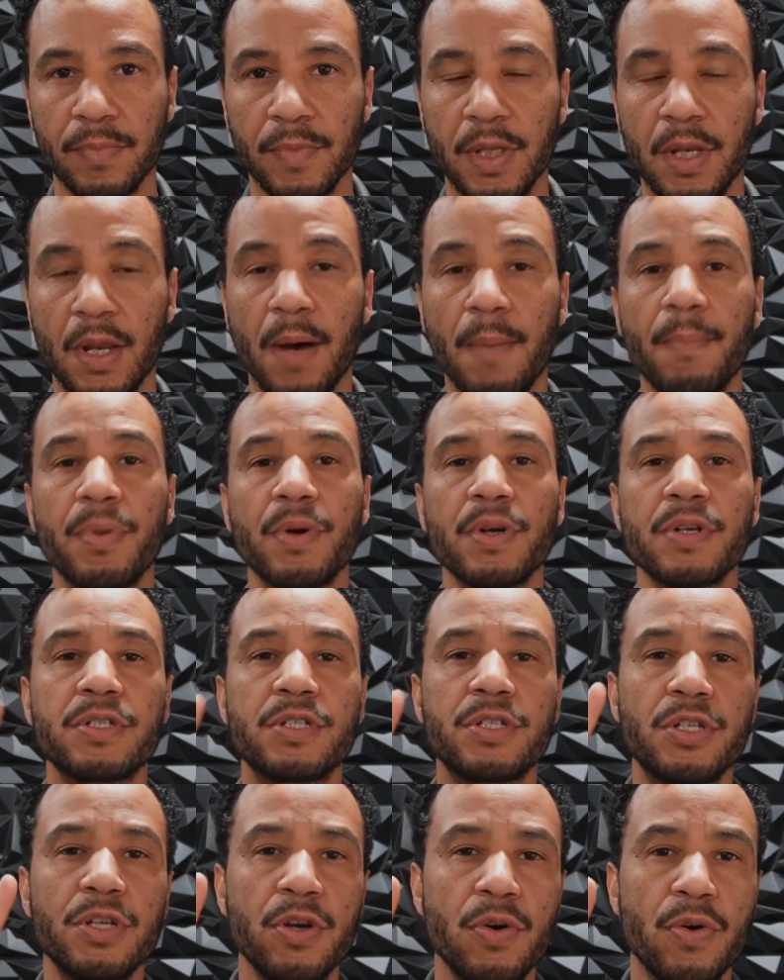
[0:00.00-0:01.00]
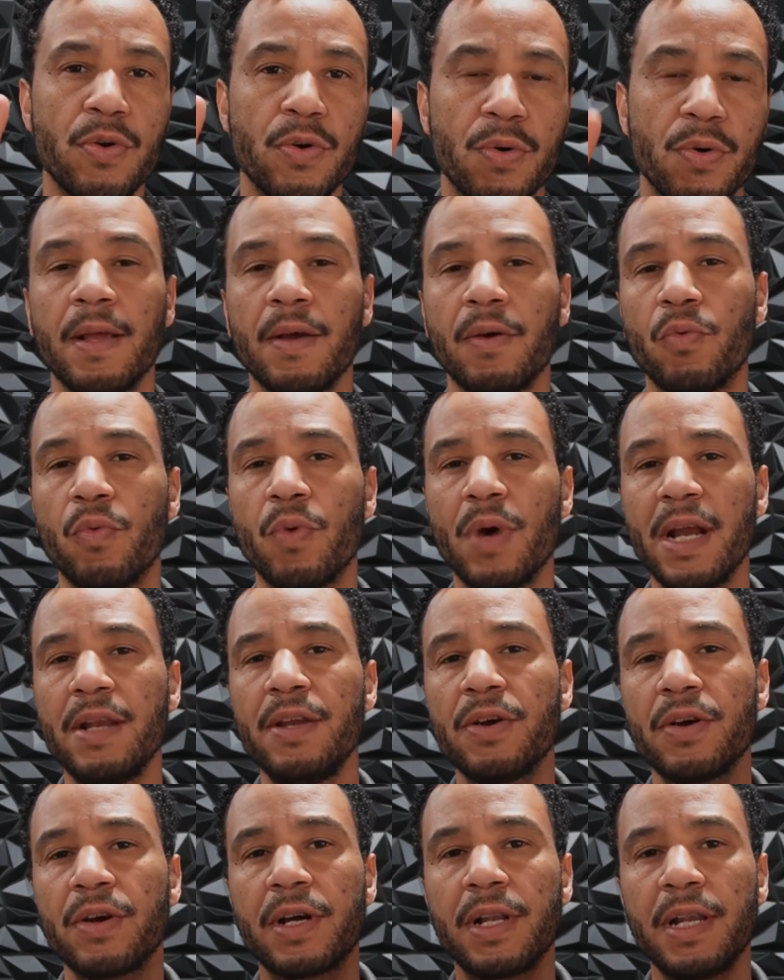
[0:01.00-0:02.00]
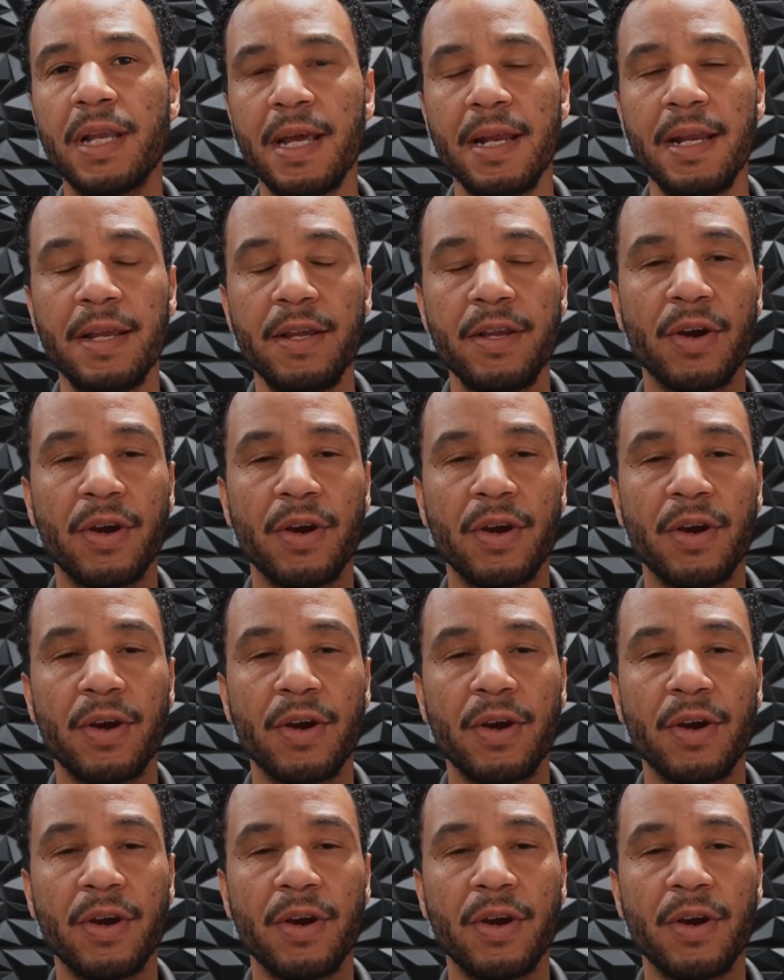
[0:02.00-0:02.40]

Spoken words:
Number 2, when you're cleaning